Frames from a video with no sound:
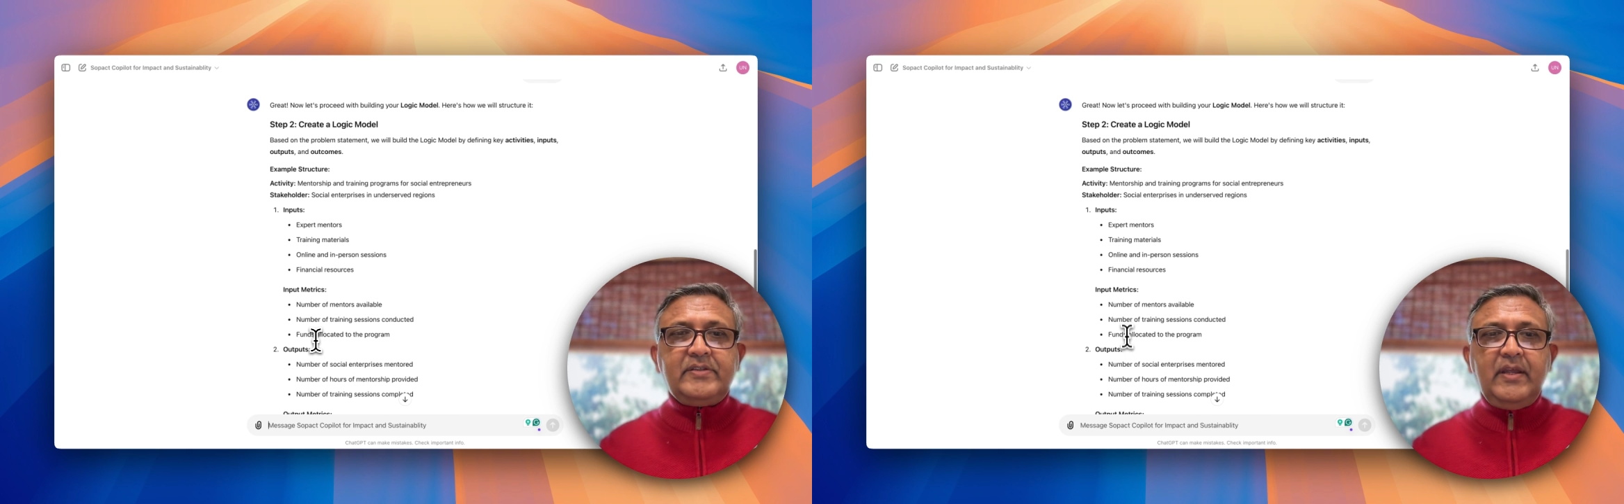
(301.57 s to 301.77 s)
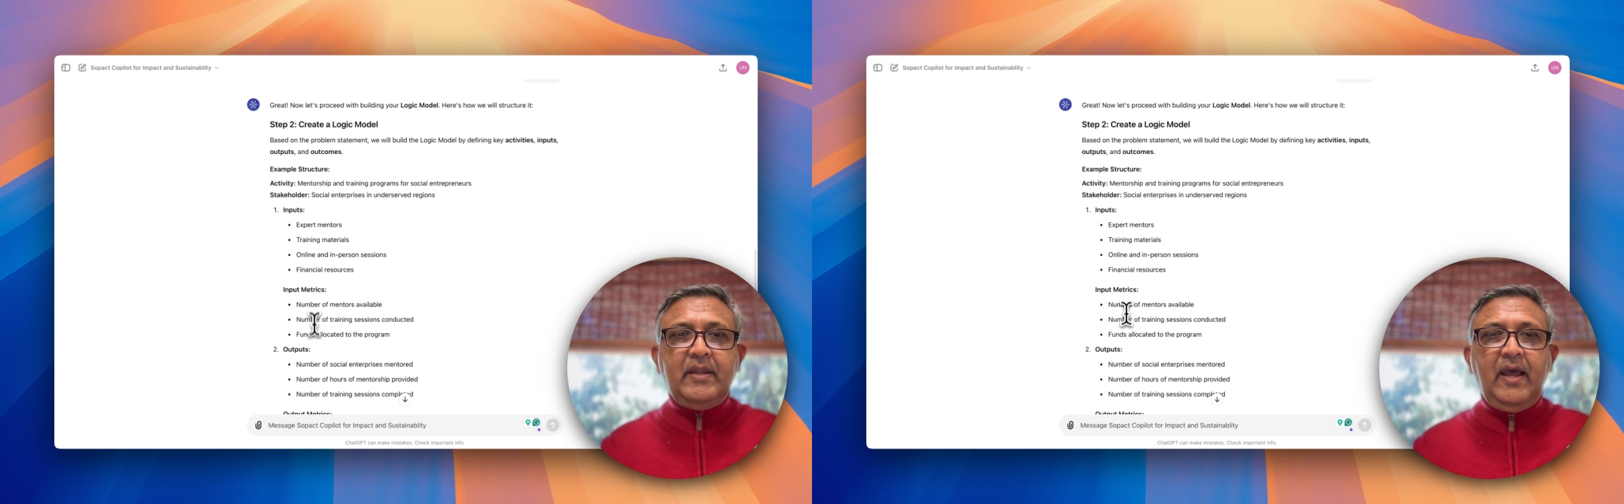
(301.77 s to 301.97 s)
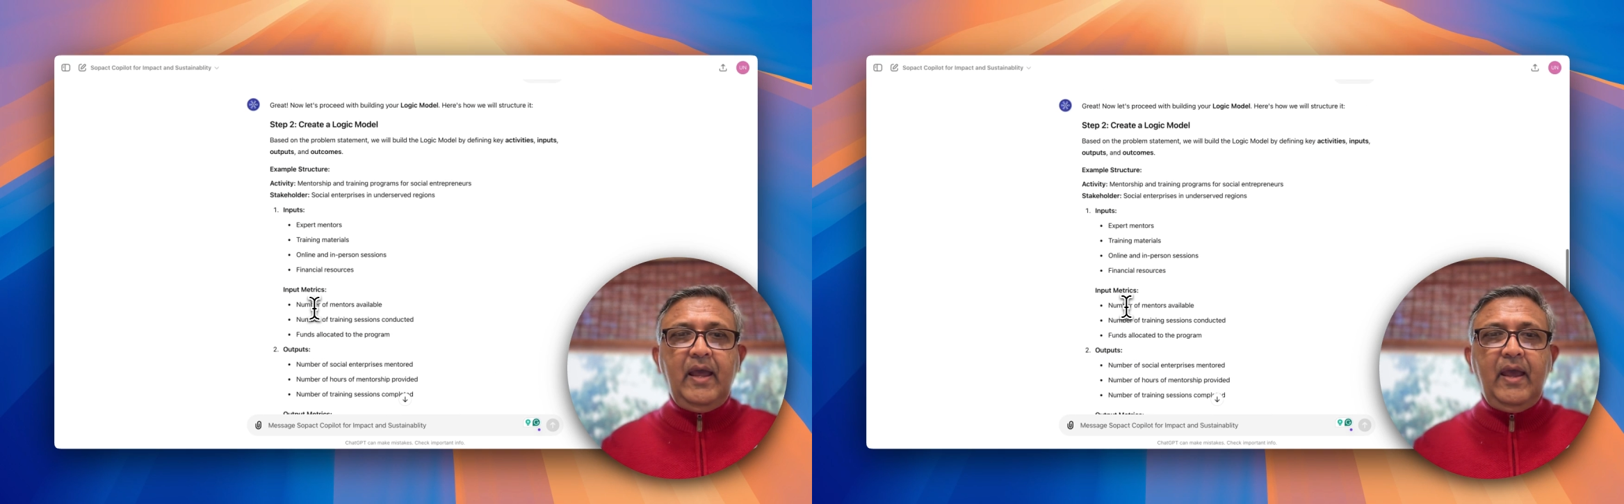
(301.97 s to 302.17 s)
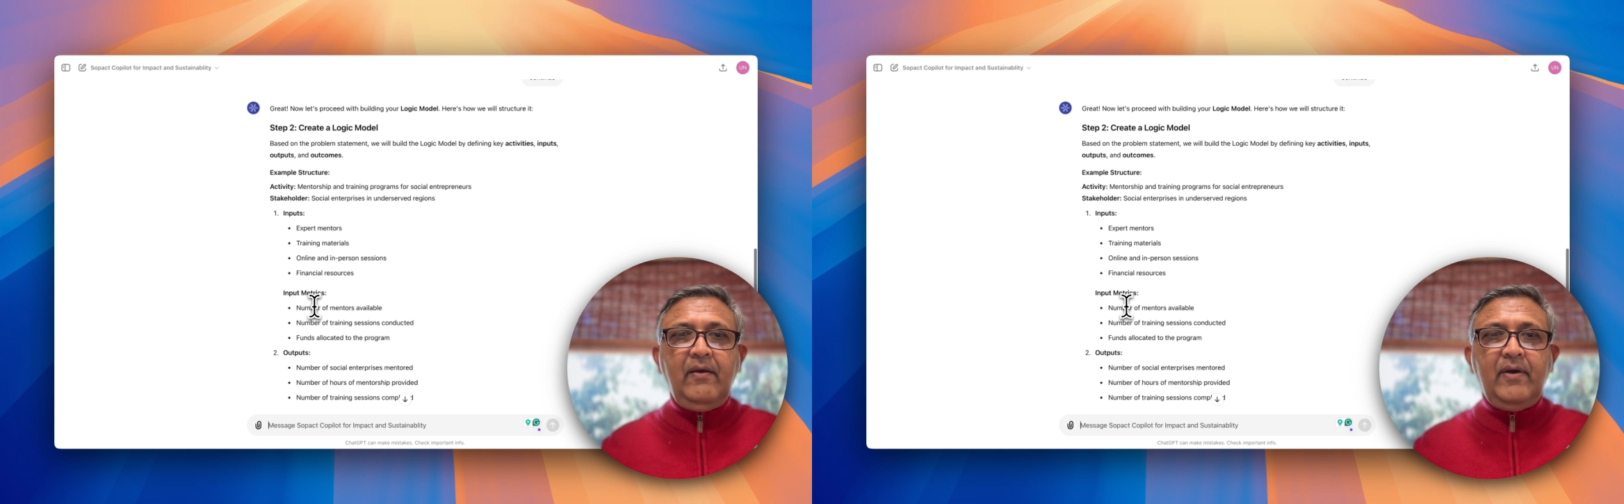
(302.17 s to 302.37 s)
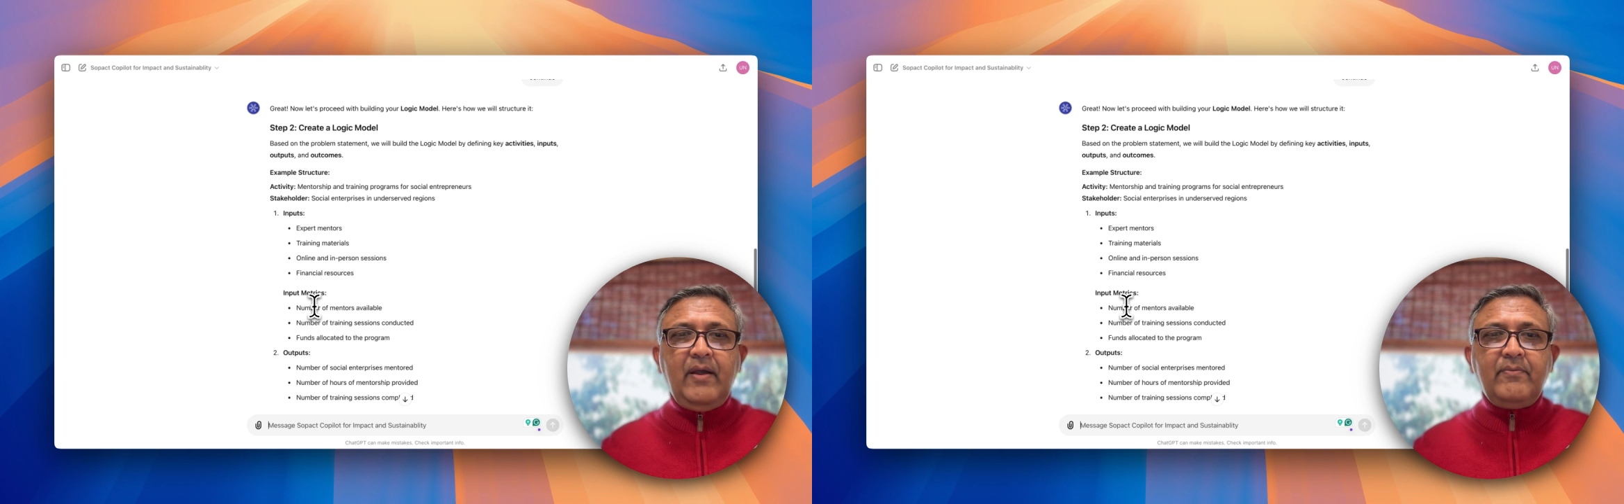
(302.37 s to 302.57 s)
that I
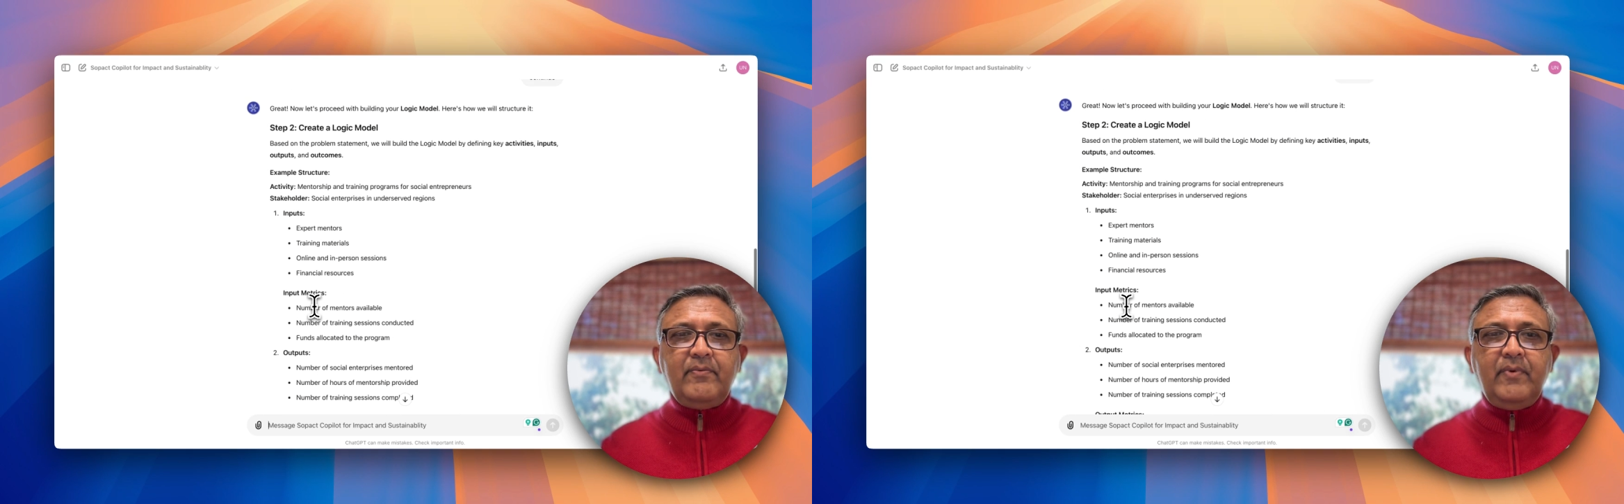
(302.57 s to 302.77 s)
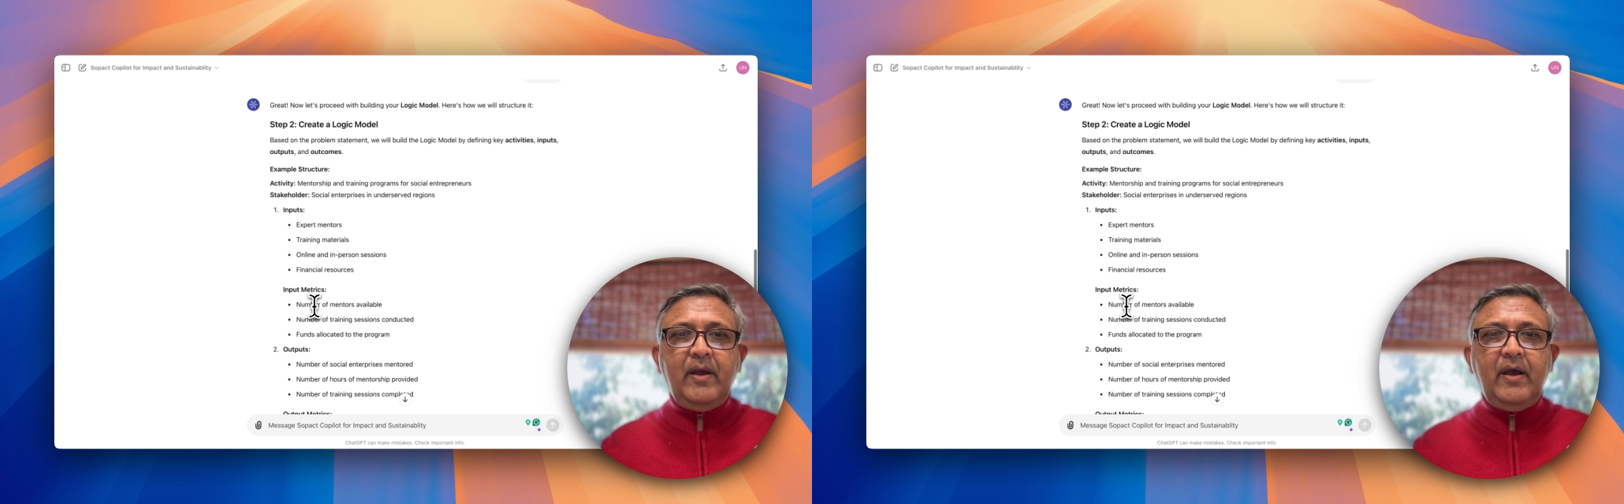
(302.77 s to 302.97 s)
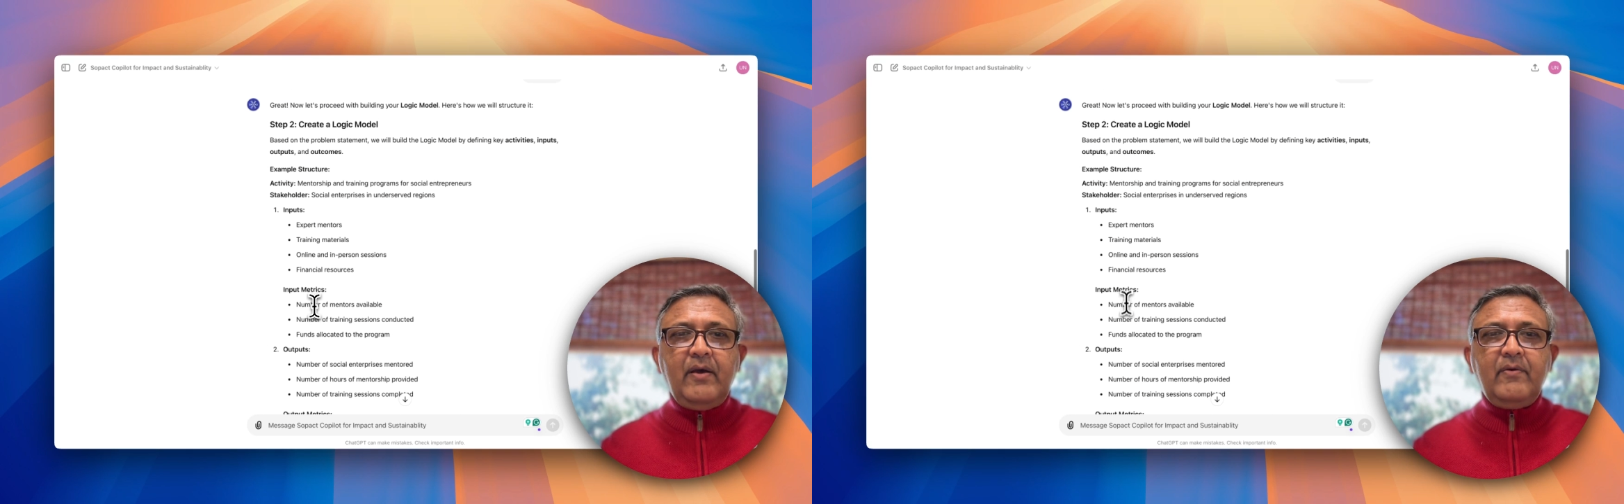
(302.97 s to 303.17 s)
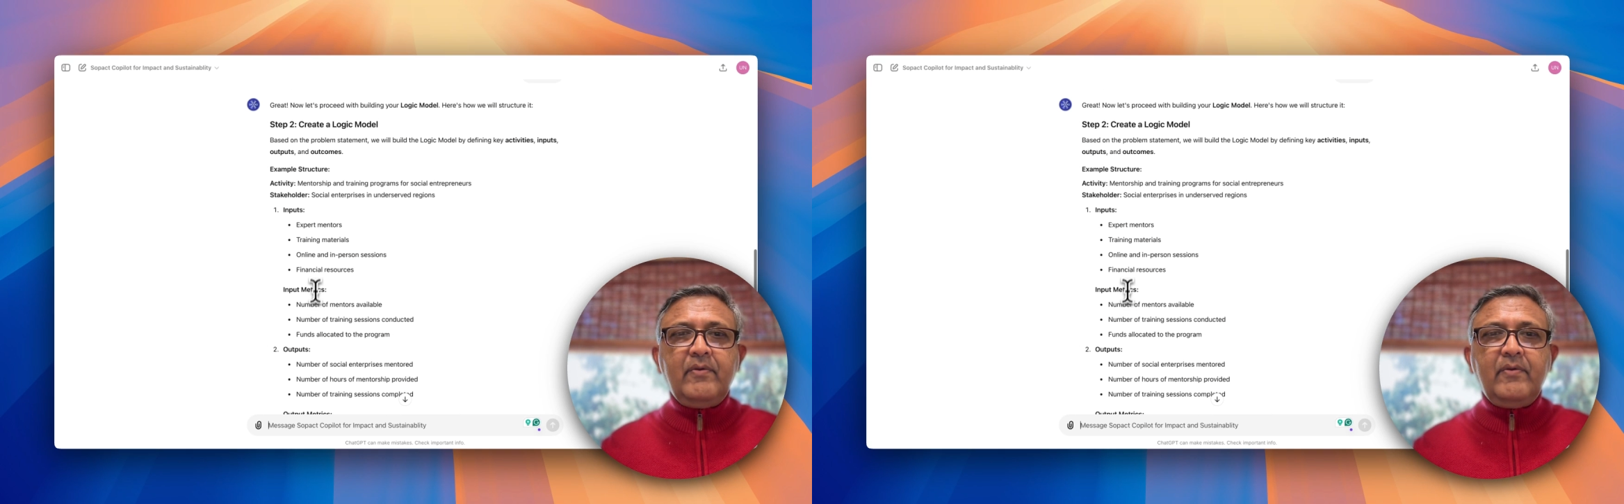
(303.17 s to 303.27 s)
have are uh,